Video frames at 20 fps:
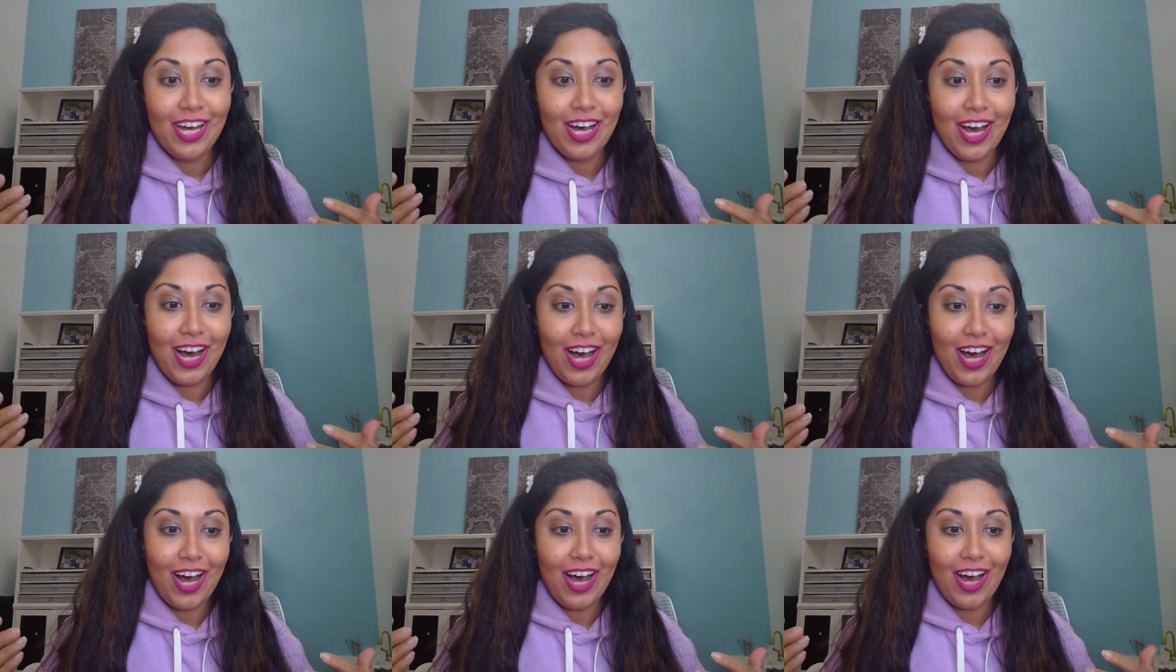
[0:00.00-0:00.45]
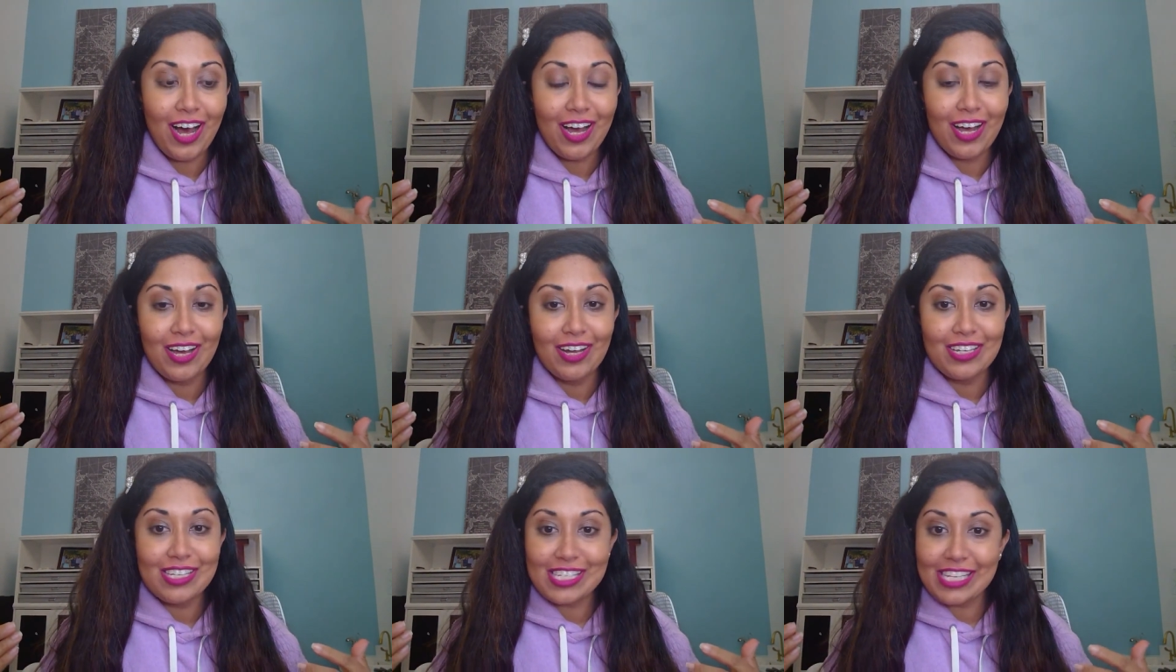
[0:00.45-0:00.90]

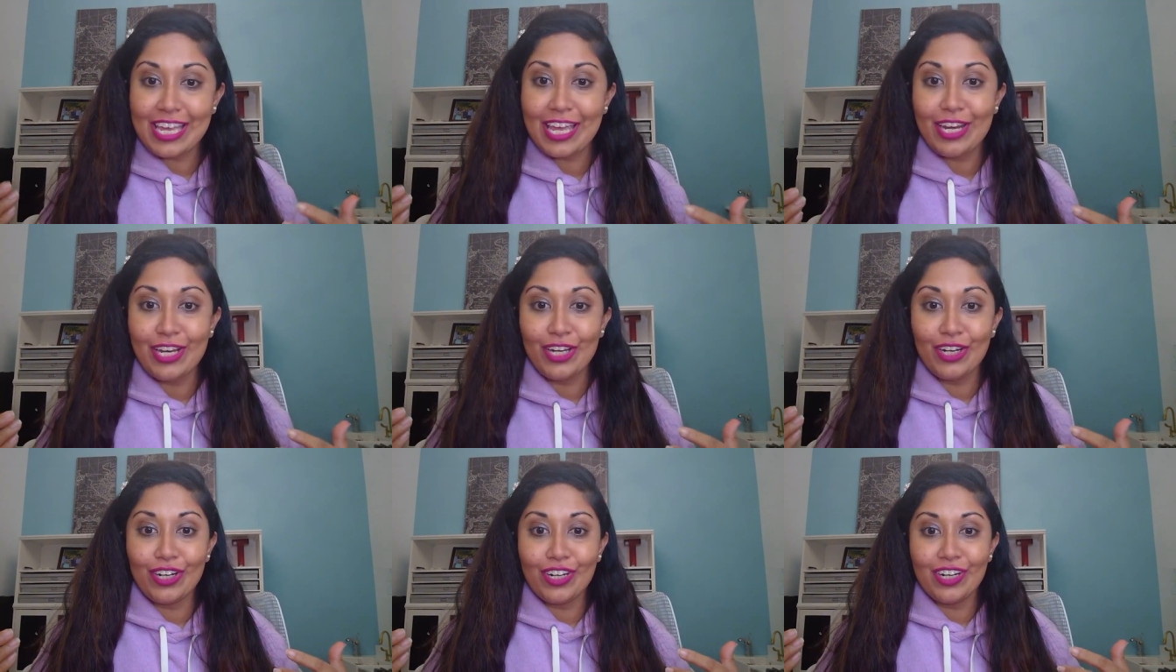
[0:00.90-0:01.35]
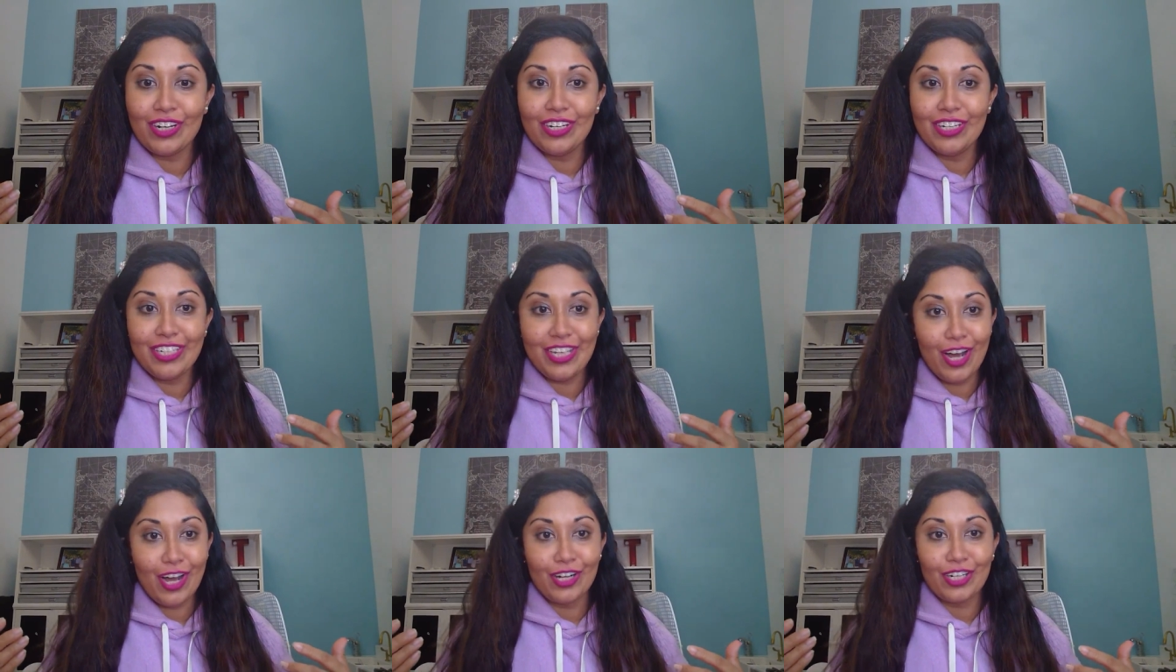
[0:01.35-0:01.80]
uh,
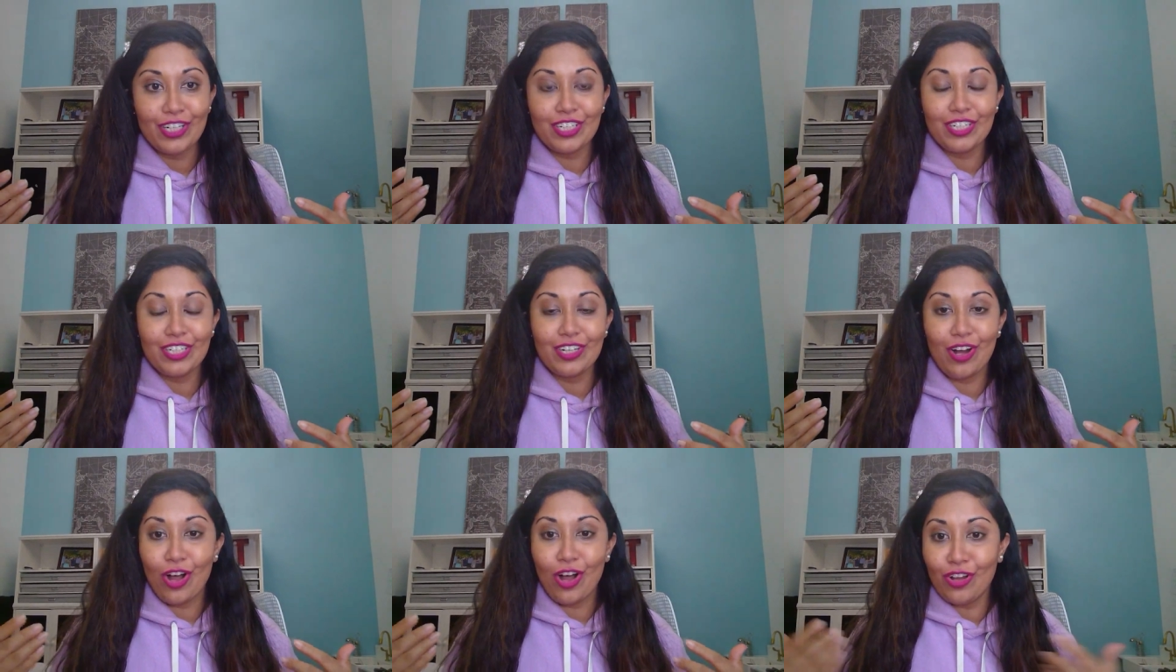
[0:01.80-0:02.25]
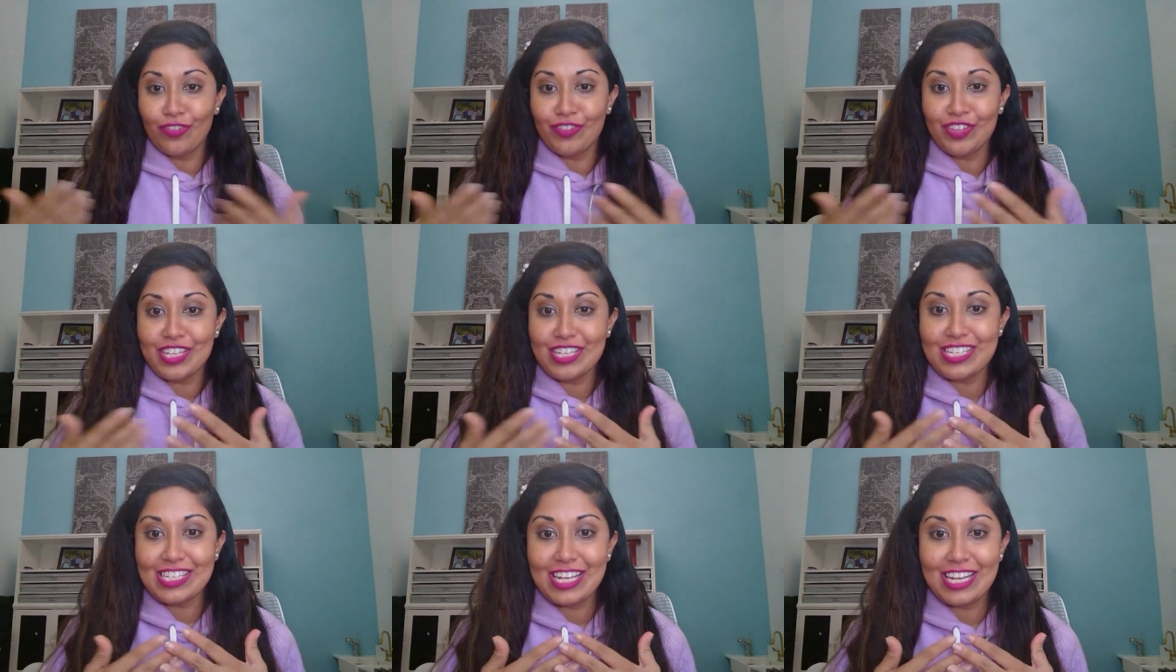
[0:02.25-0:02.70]
skinnier, younger, all of
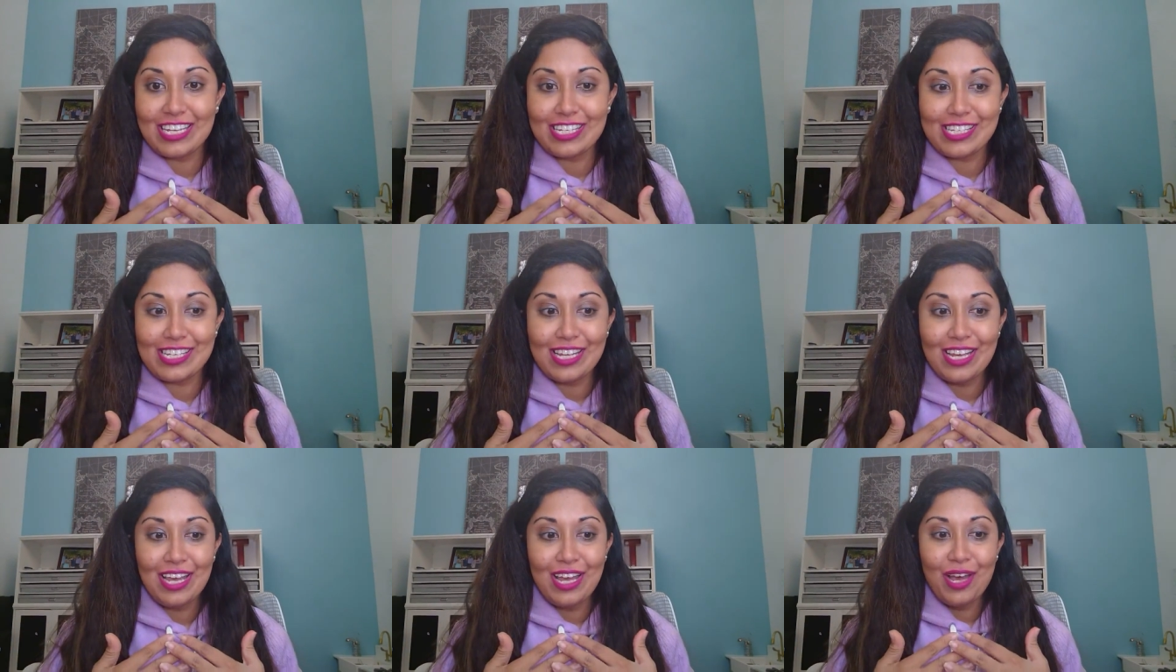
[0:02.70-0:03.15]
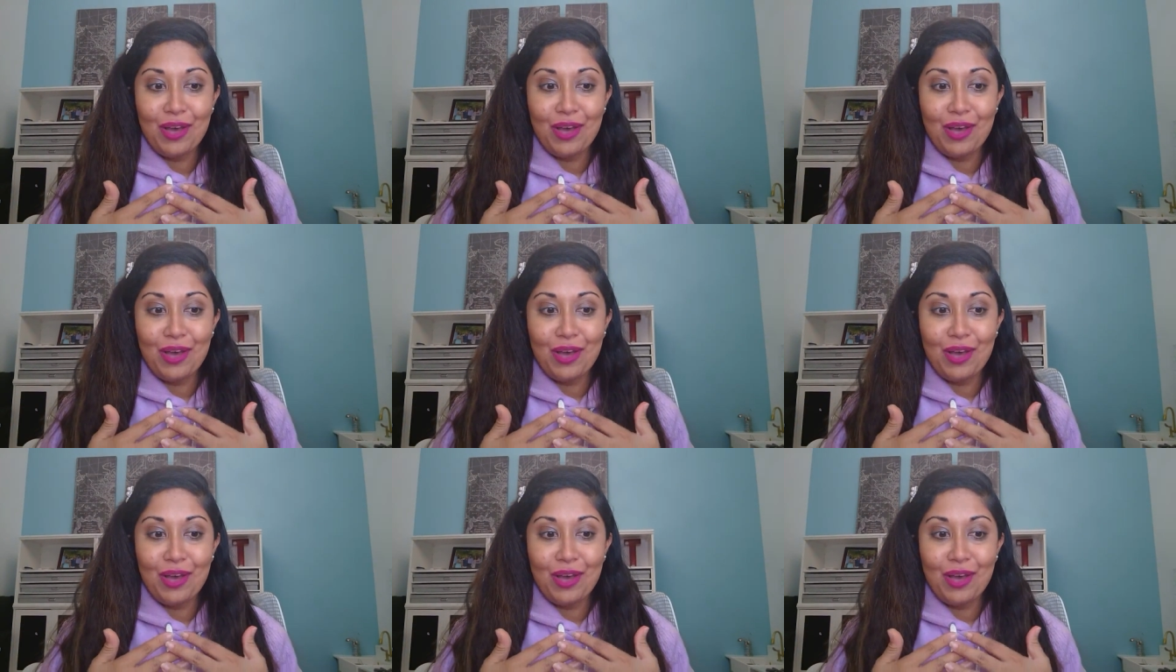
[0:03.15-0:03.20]
these things.